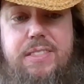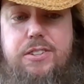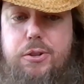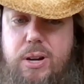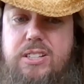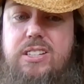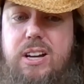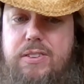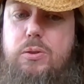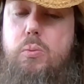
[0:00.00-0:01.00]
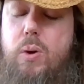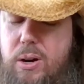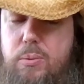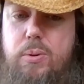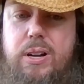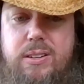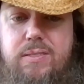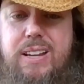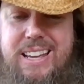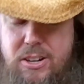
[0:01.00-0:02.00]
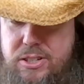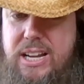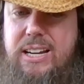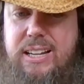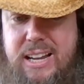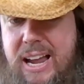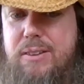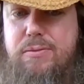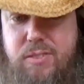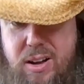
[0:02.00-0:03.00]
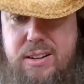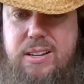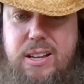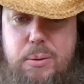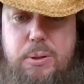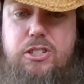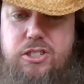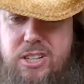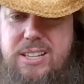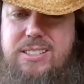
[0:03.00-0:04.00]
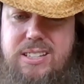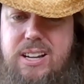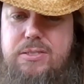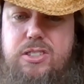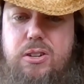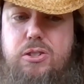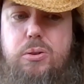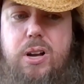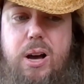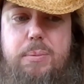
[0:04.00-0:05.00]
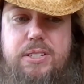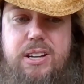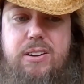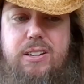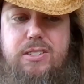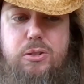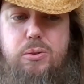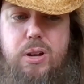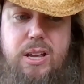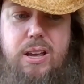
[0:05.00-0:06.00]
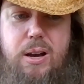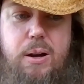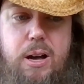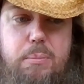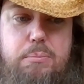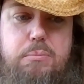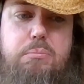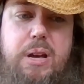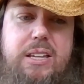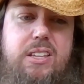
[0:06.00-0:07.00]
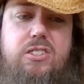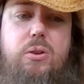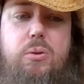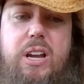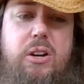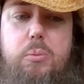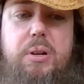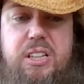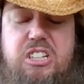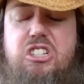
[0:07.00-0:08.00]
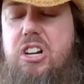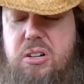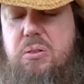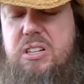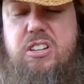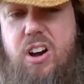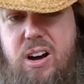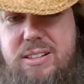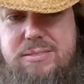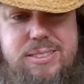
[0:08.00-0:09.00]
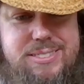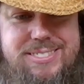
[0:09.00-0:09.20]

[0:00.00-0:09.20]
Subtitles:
And the story itself is well written, entertaining, and fun, with just enough social commentary to make this old hillbilly chuckle and nod.